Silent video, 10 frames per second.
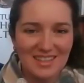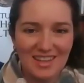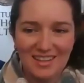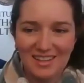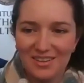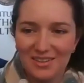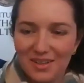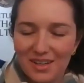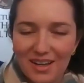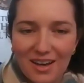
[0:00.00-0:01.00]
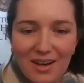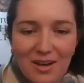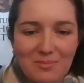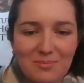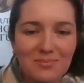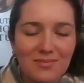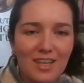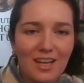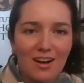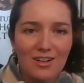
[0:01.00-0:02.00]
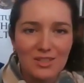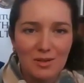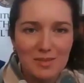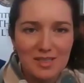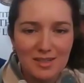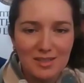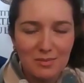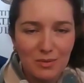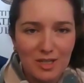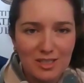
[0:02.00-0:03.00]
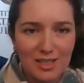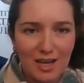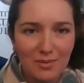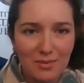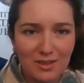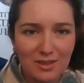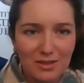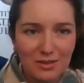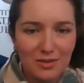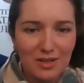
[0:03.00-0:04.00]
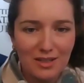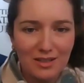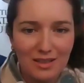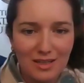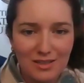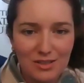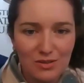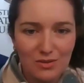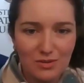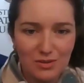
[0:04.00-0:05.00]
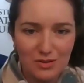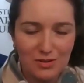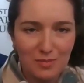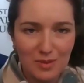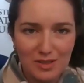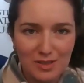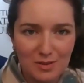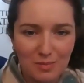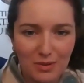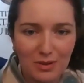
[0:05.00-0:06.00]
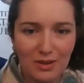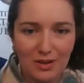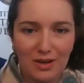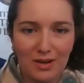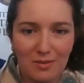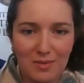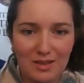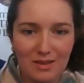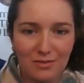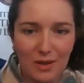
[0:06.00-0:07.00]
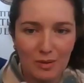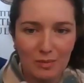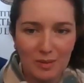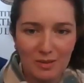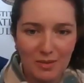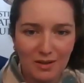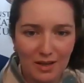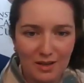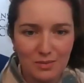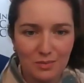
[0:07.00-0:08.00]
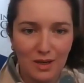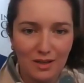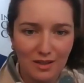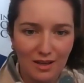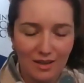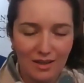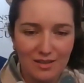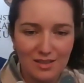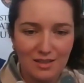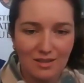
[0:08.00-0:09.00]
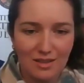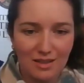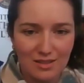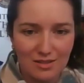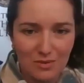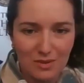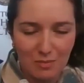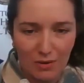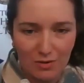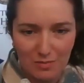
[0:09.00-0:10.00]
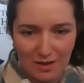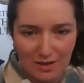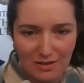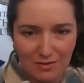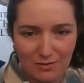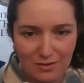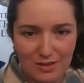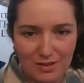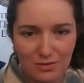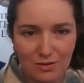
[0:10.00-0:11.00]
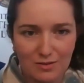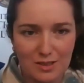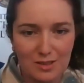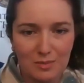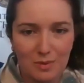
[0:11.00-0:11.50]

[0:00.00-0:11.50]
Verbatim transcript: thank you. Um, also, I'm seeing some questions. I will include a link to Joseph Pearce's book um, in the follow-up email, as well as a link to the poem that he referenced, Coleridge's